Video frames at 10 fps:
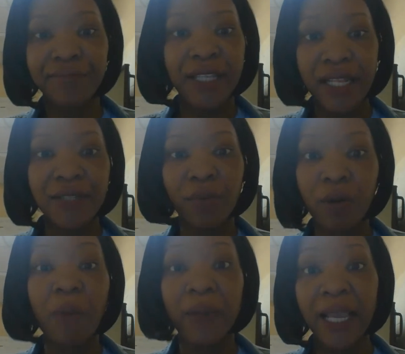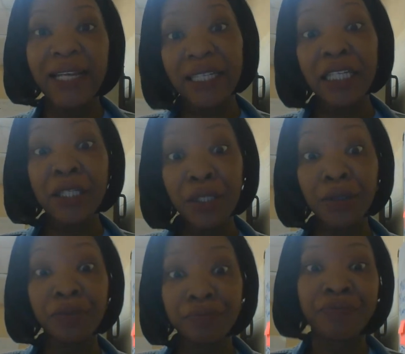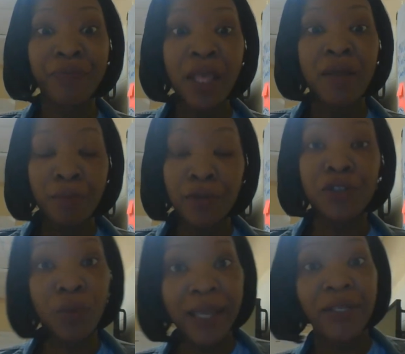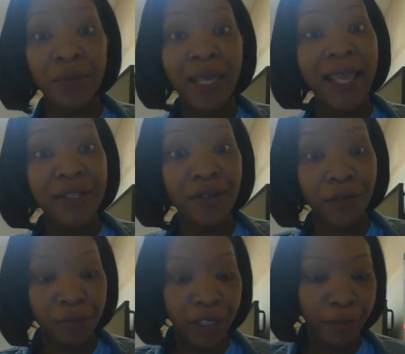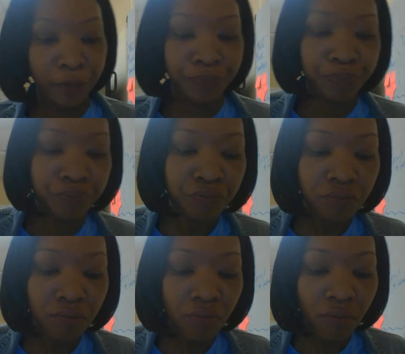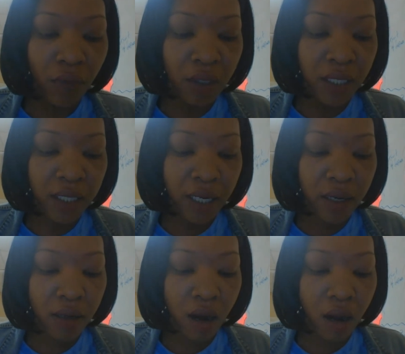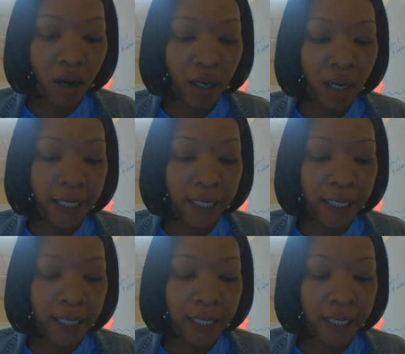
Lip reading: And that's what propaganda can do, persuade you to hate certain people. Then there are